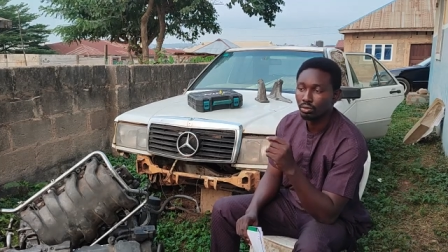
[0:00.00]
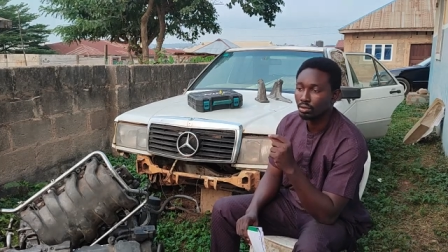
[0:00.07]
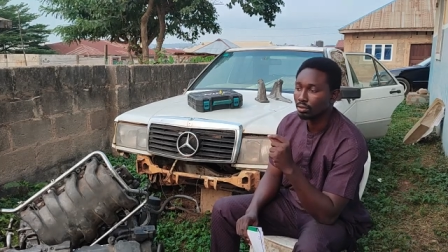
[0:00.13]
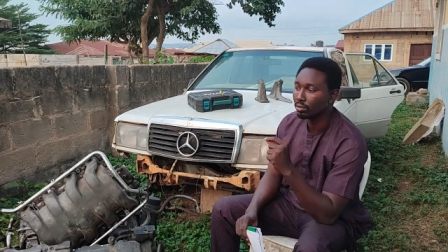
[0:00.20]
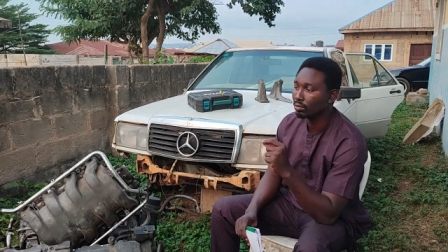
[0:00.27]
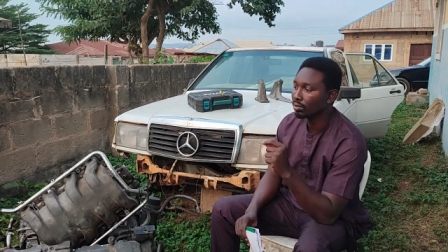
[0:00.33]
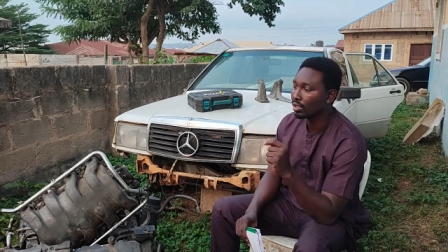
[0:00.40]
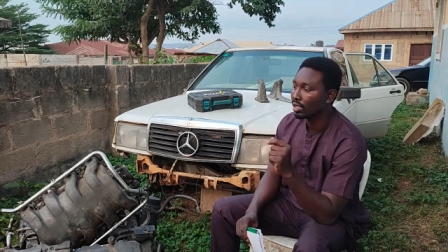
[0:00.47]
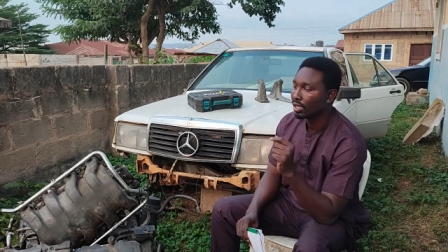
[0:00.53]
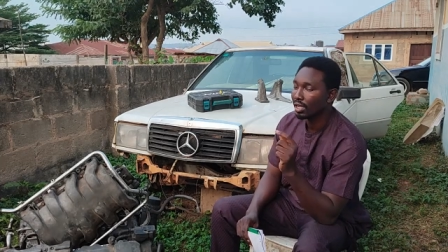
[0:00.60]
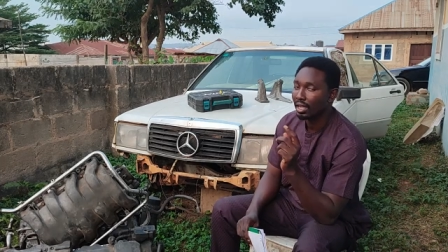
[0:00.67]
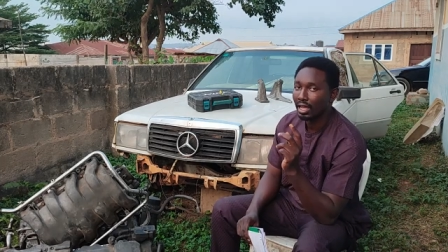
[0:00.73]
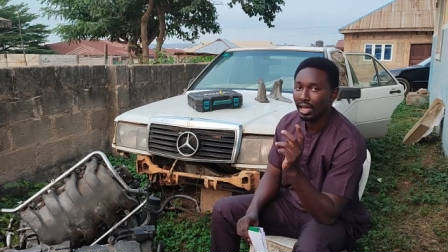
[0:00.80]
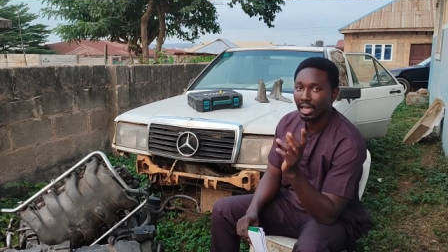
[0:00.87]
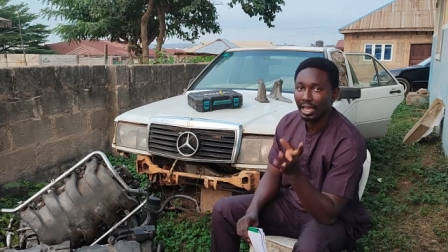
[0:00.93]
You know,
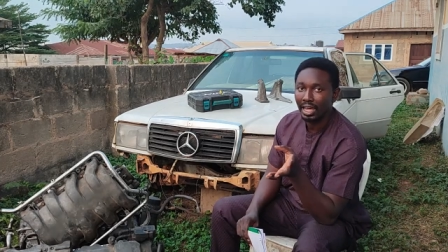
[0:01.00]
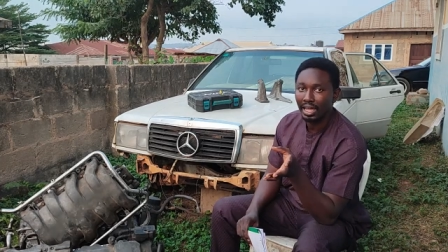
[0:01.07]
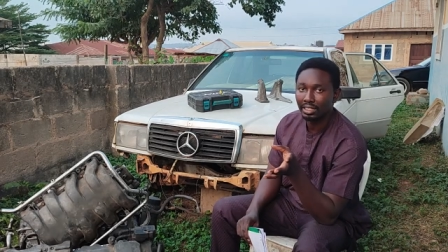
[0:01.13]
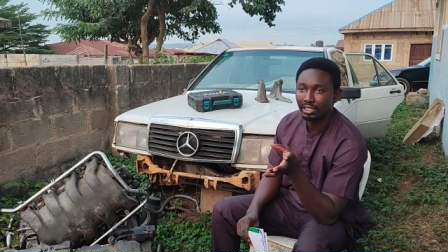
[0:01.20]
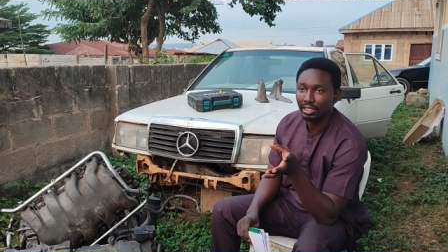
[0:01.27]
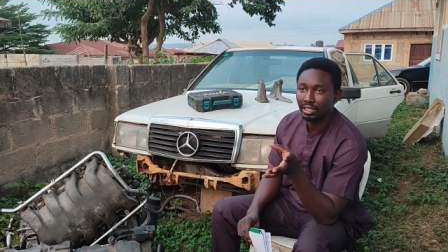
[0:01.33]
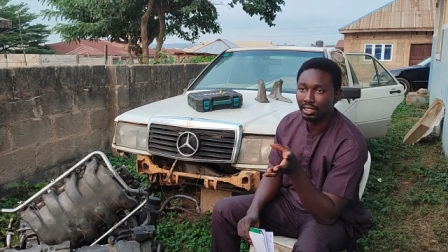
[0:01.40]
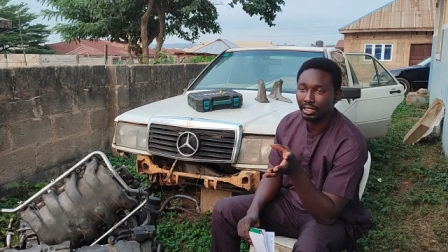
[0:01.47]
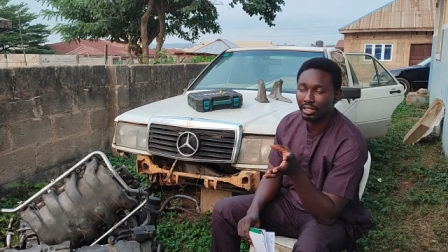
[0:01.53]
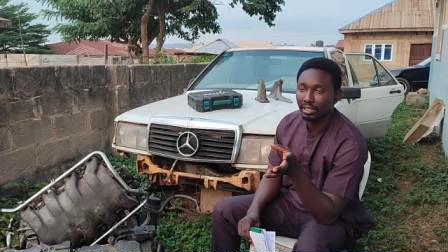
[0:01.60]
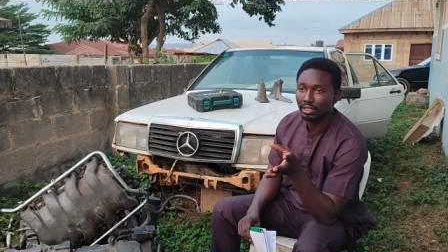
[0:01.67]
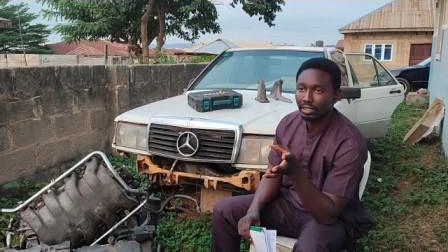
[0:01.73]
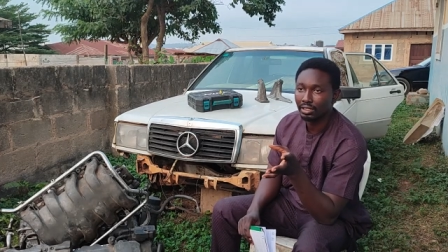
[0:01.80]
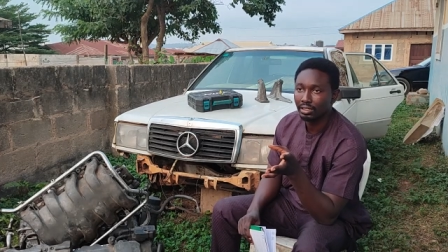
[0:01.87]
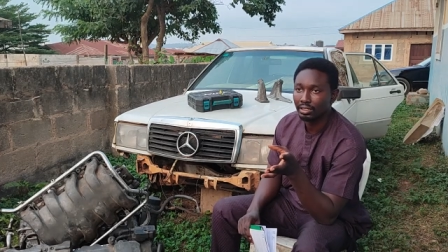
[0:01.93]
I had.
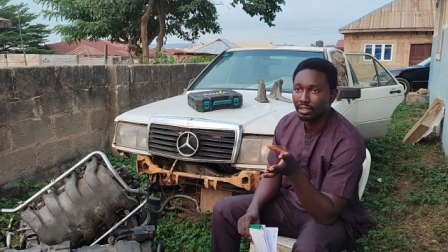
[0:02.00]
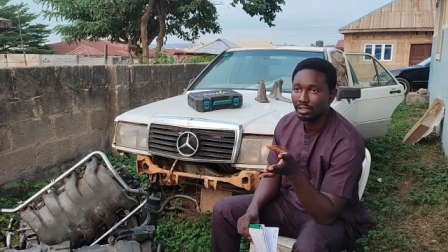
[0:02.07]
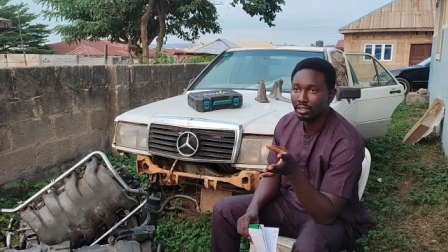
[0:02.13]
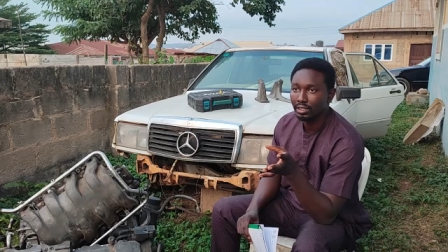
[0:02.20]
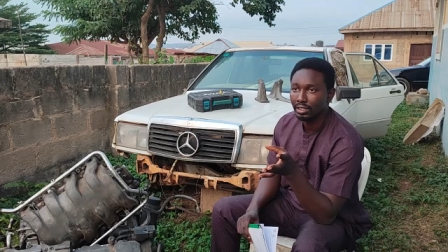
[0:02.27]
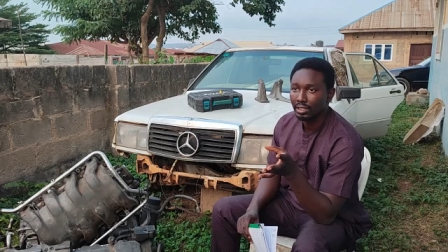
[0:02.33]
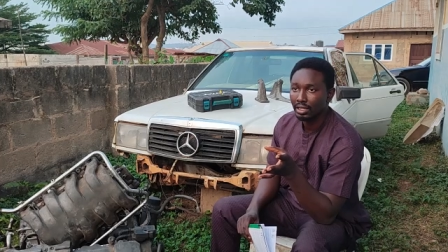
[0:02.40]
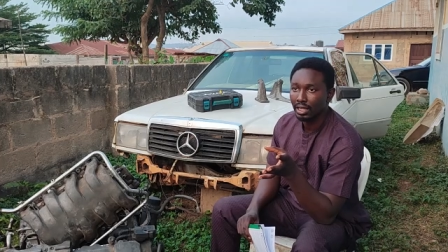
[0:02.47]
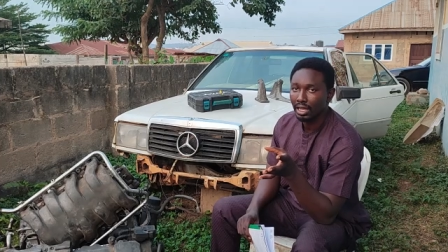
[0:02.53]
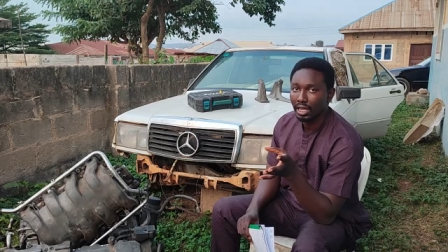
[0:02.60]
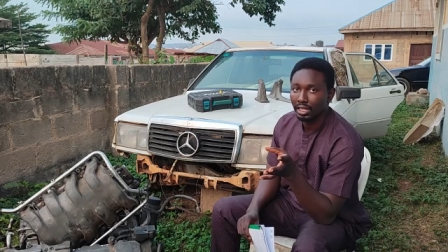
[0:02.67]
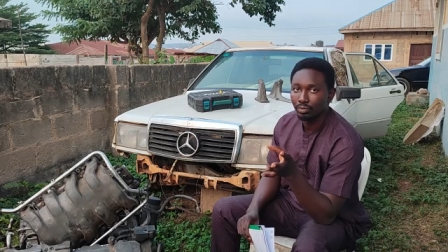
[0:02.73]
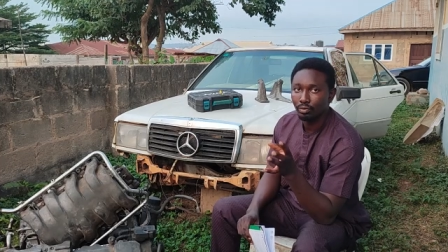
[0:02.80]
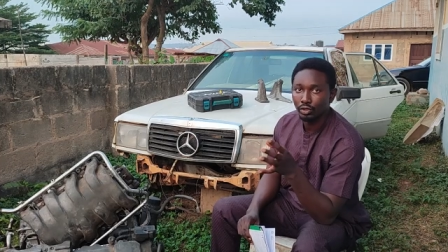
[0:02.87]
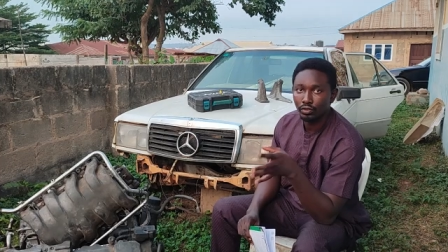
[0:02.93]
Uh,
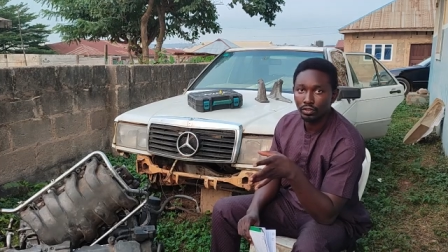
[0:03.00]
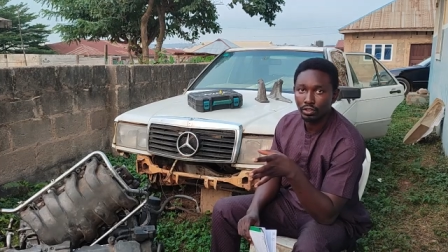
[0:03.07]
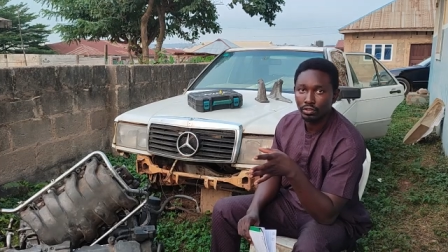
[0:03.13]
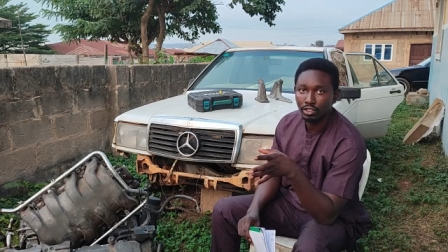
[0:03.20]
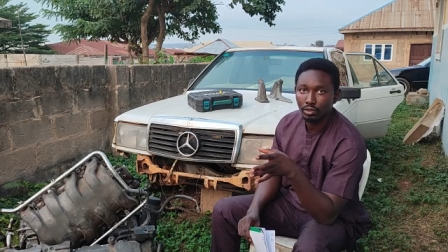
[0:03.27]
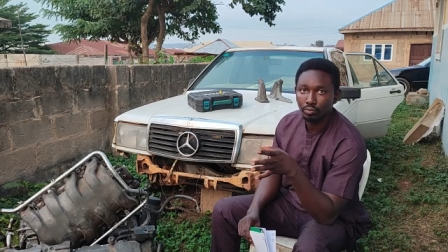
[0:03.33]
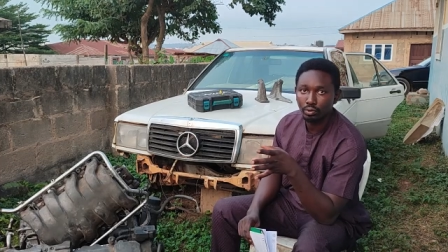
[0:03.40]
I previously